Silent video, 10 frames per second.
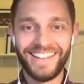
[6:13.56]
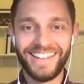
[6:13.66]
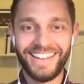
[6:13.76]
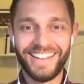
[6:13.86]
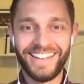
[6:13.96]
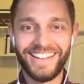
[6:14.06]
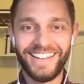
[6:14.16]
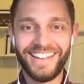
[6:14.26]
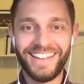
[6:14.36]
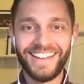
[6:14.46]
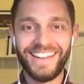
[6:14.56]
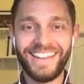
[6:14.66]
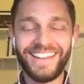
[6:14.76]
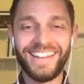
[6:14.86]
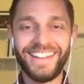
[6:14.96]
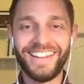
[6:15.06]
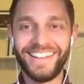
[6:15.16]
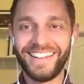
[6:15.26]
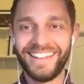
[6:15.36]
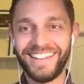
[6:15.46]

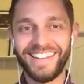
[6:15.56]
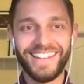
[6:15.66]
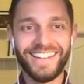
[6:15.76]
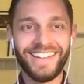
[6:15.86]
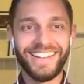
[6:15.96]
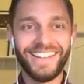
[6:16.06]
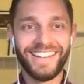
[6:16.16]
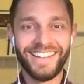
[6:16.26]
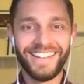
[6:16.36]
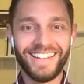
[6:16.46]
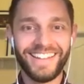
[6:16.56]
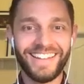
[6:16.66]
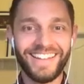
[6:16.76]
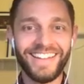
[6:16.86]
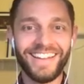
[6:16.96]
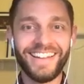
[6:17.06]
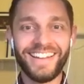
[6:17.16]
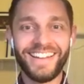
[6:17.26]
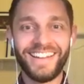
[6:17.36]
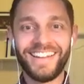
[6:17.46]

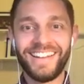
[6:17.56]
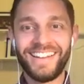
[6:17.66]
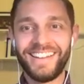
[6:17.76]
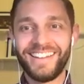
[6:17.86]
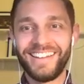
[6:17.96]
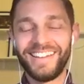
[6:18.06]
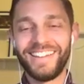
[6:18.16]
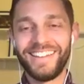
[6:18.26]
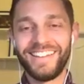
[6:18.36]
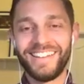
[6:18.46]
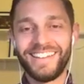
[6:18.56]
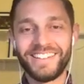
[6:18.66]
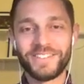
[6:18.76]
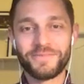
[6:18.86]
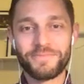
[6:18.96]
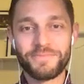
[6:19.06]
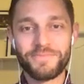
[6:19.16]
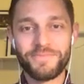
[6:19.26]
[no speech]